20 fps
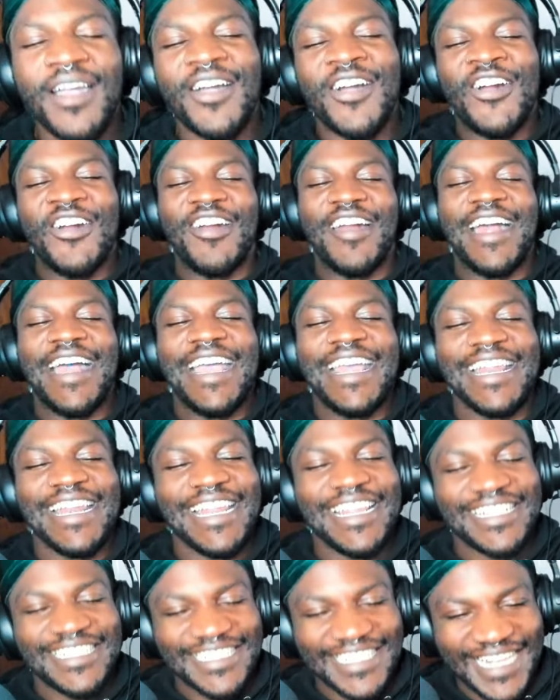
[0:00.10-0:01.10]
All right,
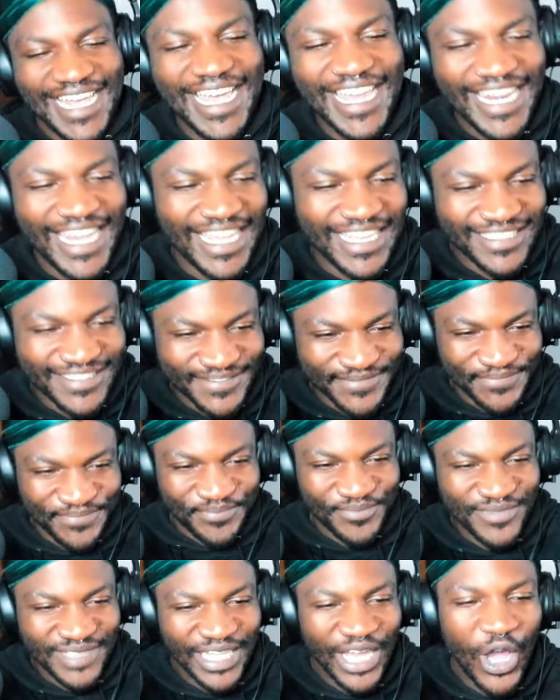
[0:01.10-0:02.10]
let's get it.
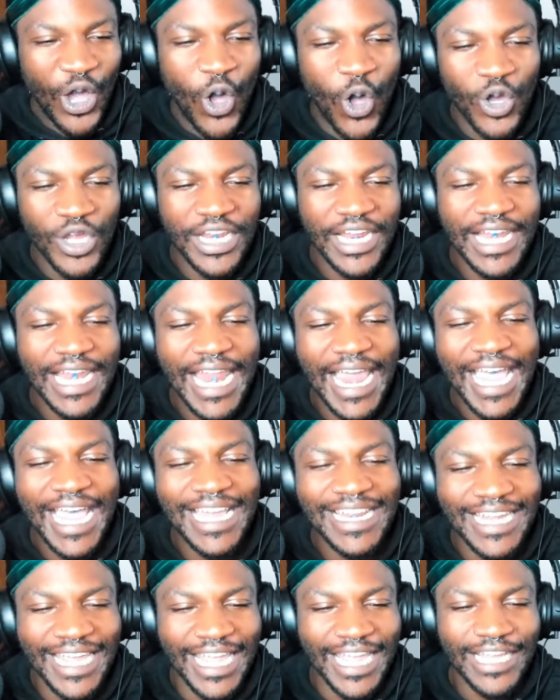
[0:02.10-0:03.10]
The Holy
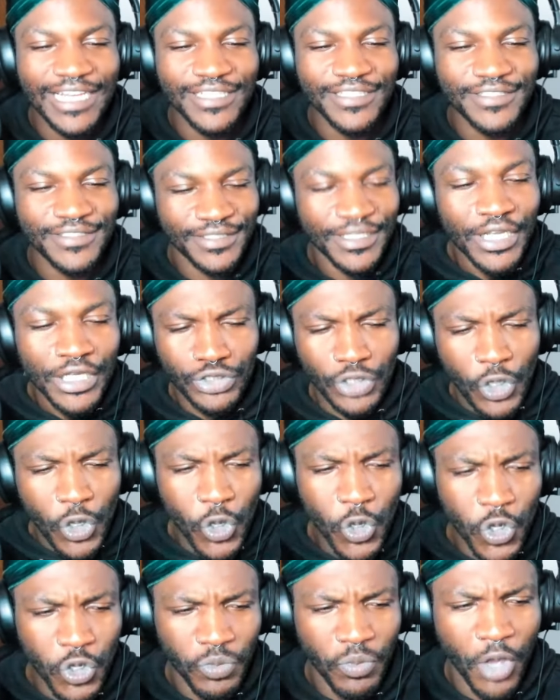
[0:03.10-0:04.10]
Land in
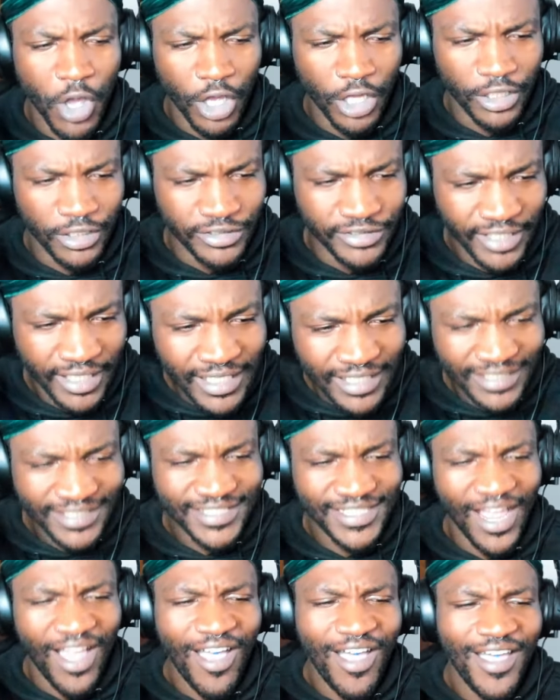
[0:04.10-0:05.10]
tumult.
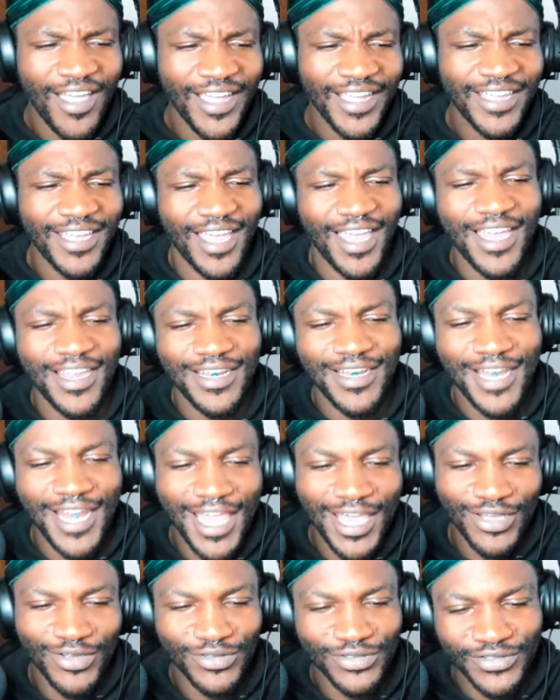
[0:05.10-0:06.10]
Sai and
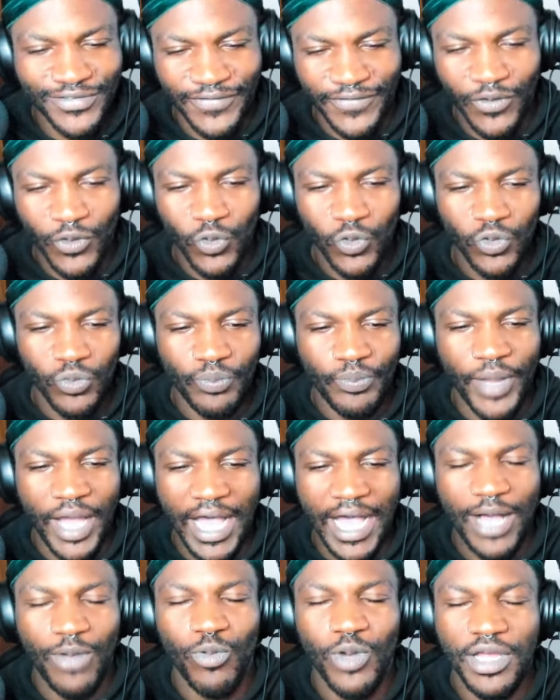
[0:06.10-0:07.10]
Leo's full
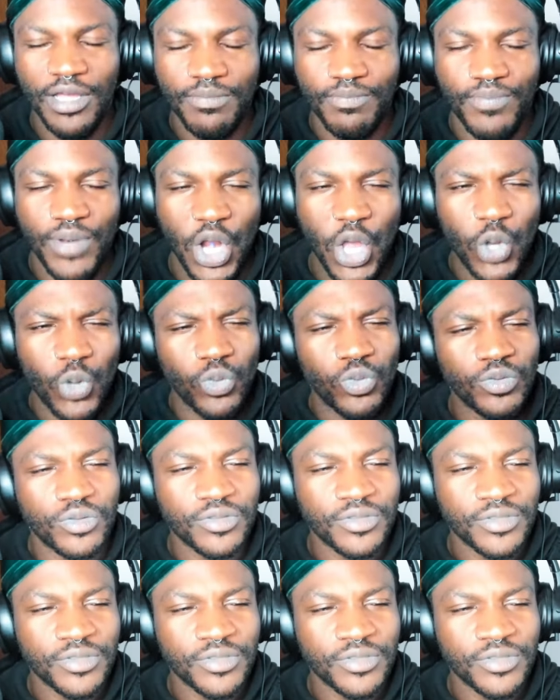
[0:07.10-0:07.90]
power blow.